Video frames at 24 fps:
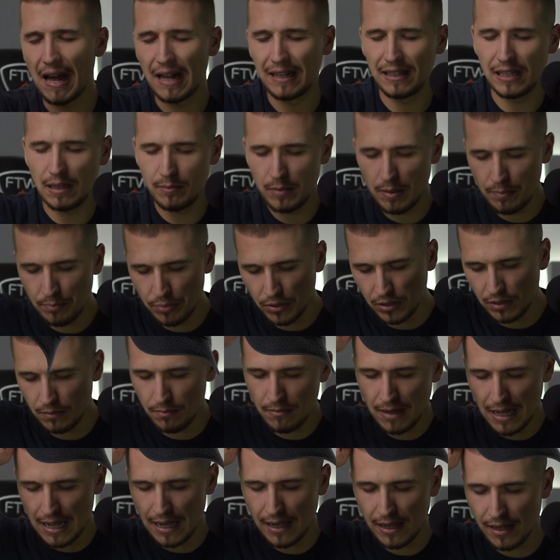let me put
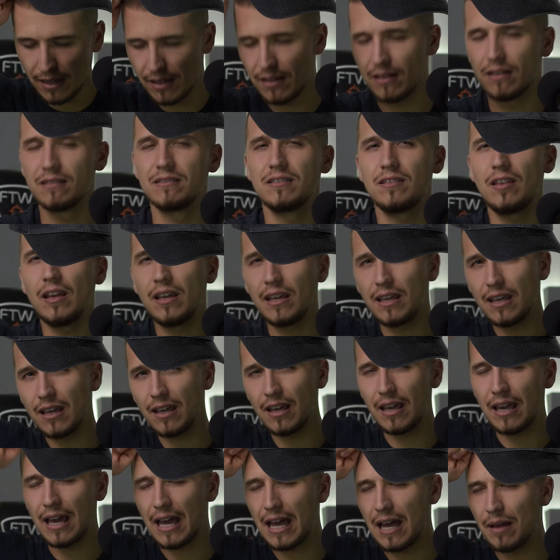my thinking
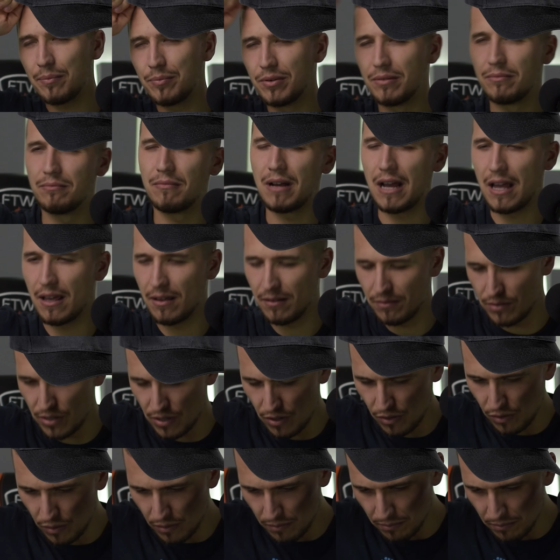cap, my, you know,